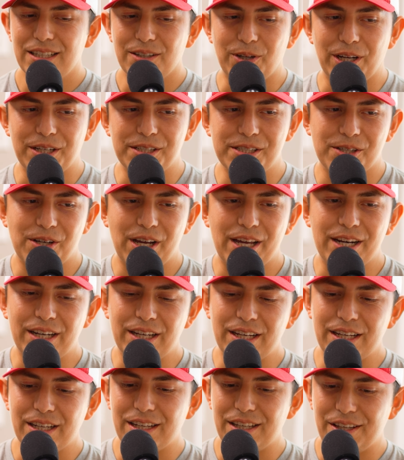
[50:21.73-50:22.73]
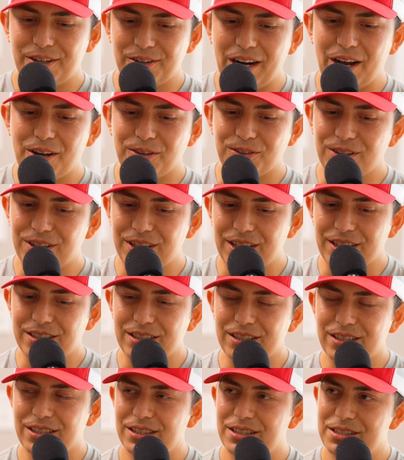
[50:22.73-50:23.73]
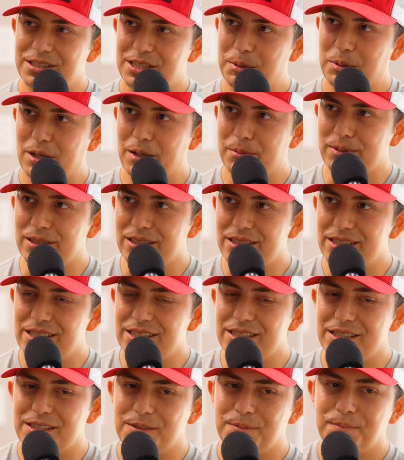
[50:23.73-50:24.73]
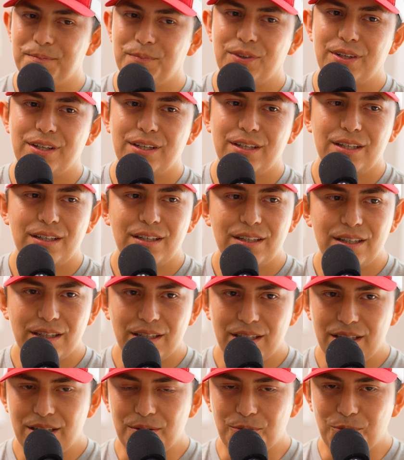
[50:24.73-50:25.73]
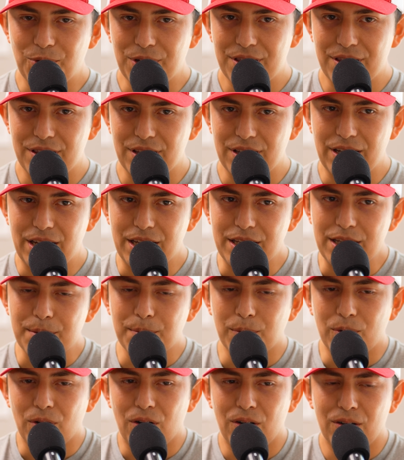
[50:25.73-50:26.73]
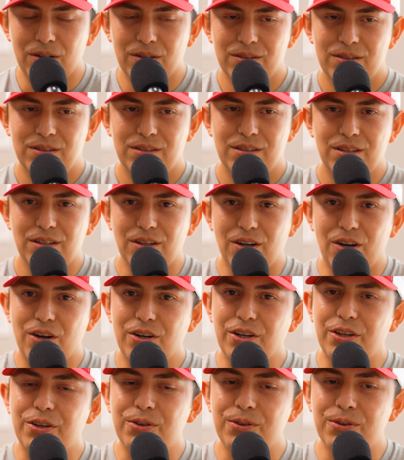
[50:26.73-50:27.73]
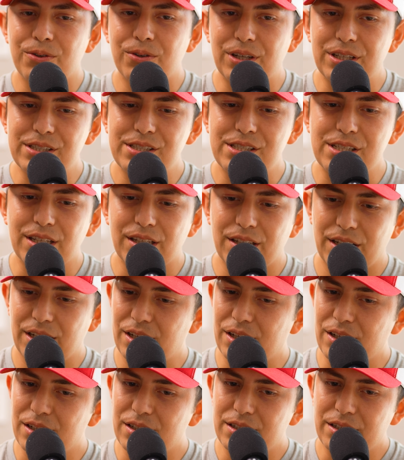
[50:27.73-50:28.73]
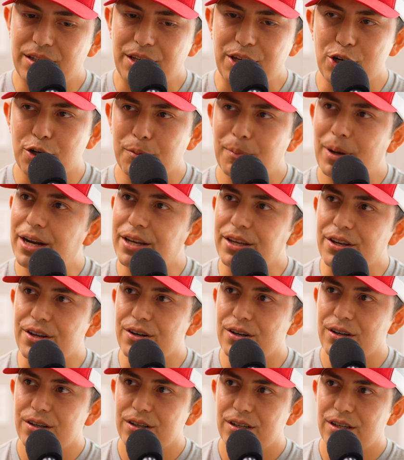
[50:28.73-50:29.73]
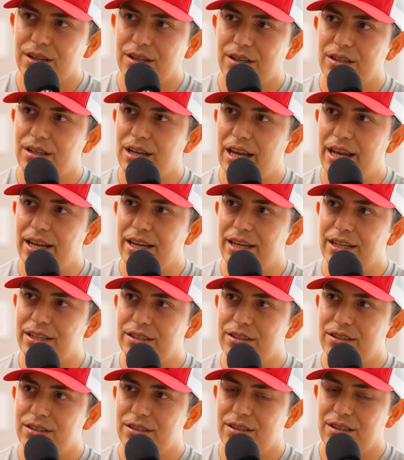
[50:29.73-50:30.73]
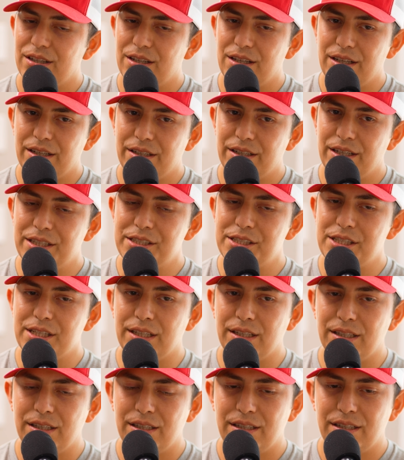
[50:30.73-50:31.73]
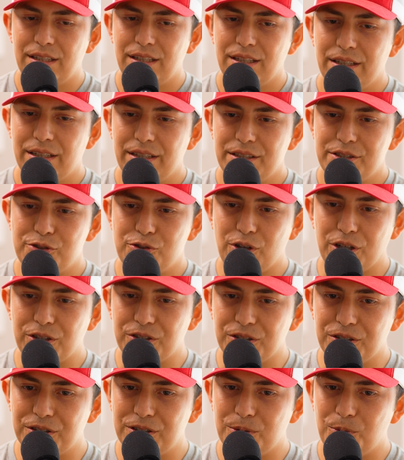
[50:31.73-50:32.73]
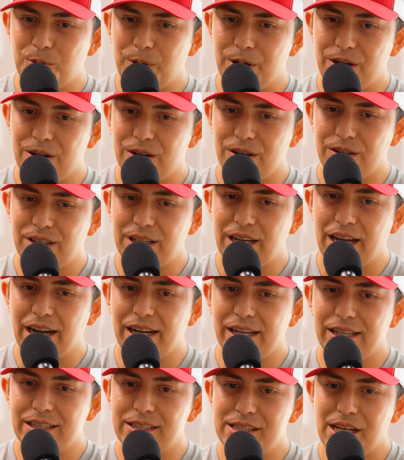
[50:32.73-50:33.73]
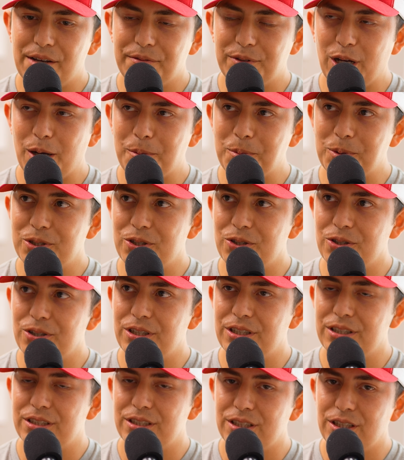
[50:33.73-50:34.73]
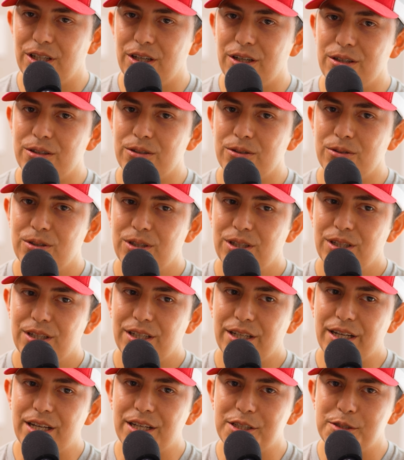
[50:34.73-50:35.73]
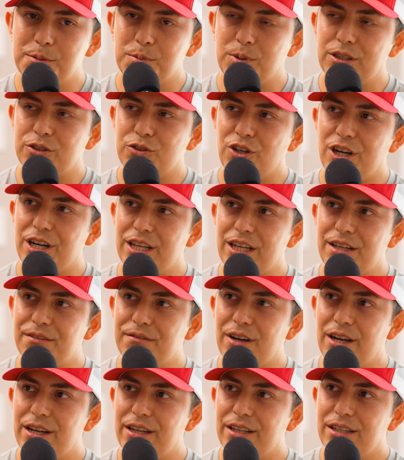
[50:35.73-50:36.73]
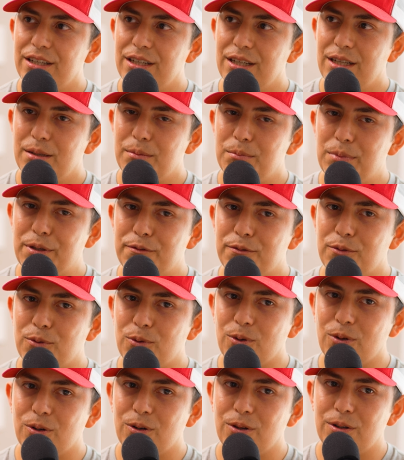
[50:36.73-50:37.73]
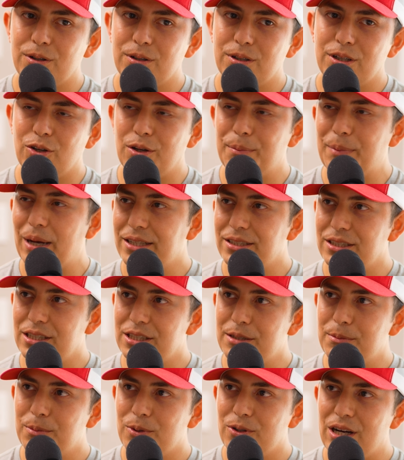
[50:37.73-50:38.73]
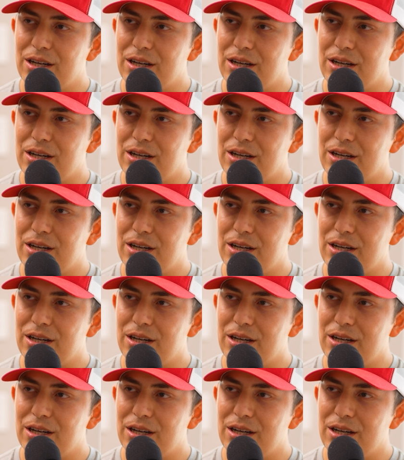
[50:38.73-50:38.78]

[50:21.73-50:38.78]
Okay, so heading your outlook into this upcoming season with indie ball, is it like year by year, and is it structured to where the guys have the opportunity to go get a spring training invite before going back to indie ball?